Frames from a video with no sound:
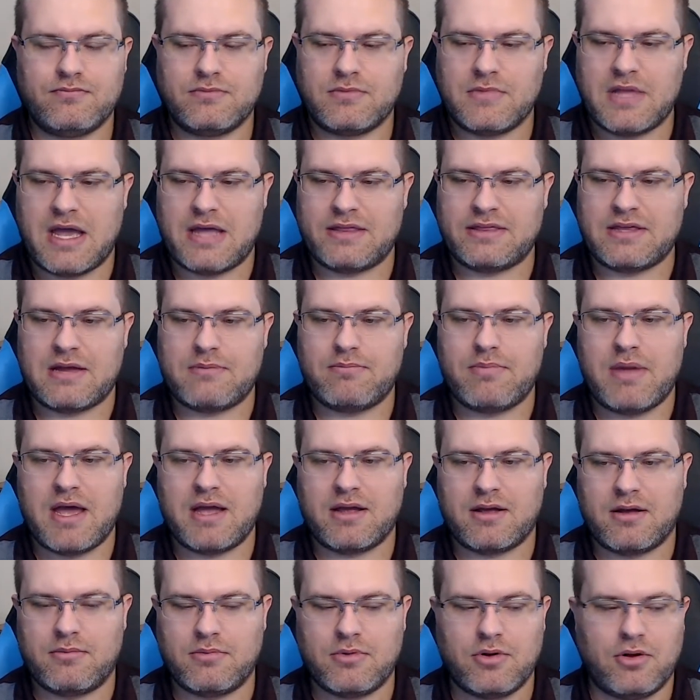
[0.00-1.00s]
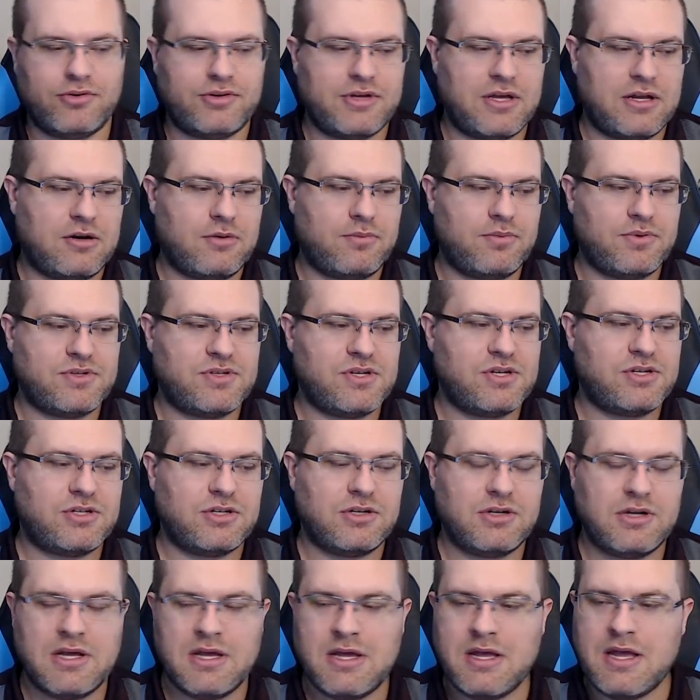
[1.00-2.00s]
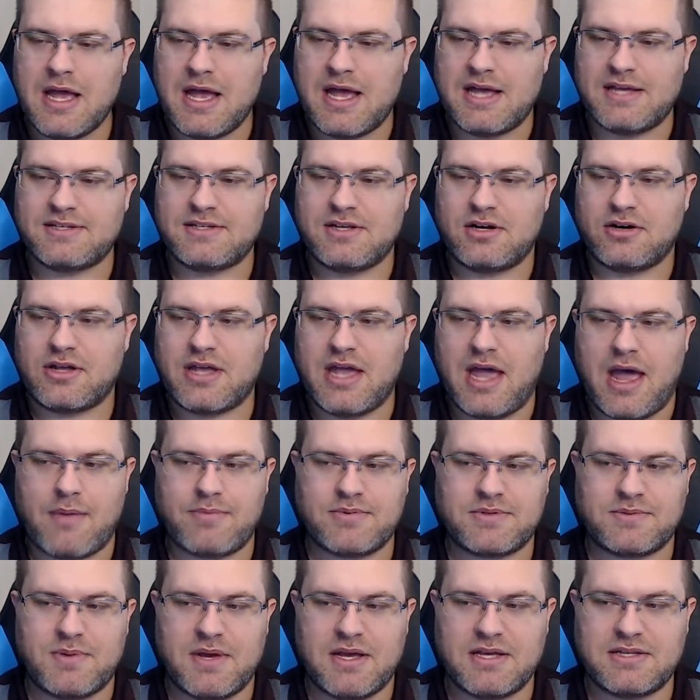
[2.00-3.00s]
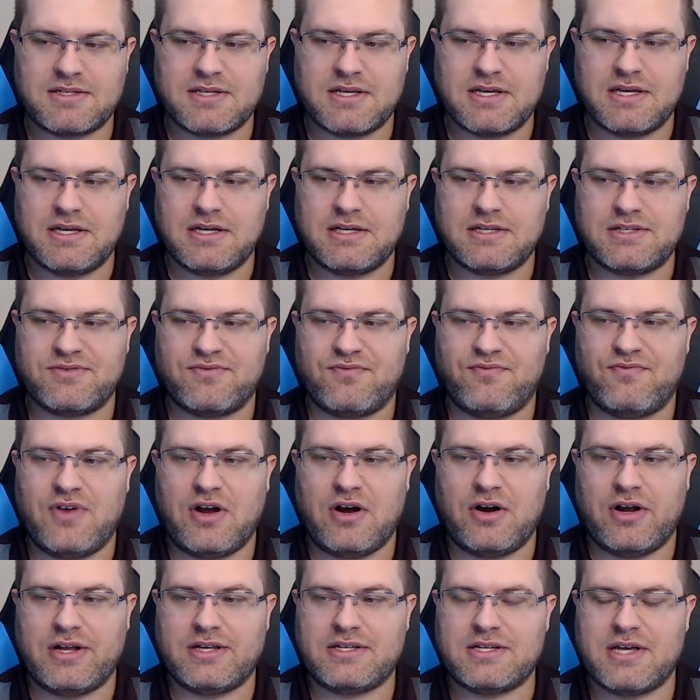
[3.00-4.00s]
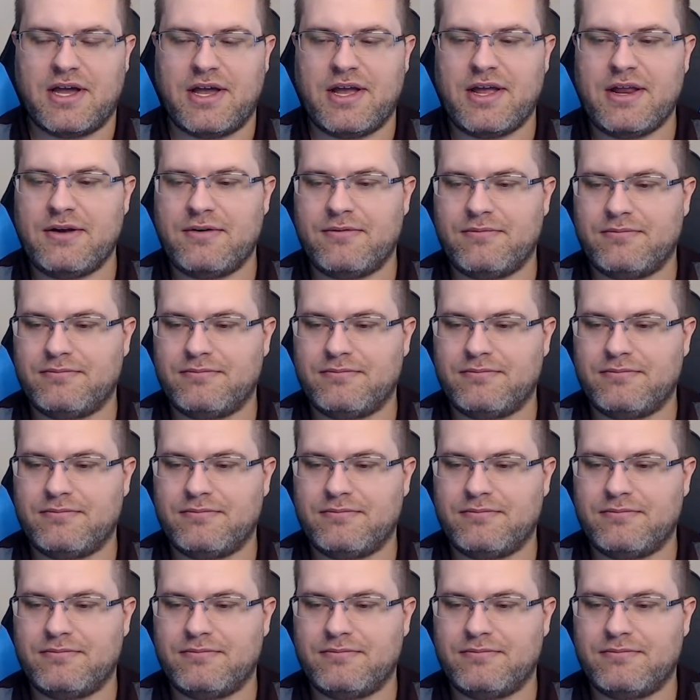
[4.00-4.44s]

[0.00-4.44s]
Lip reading: at that backup goaltender position, as their cap space is very tight.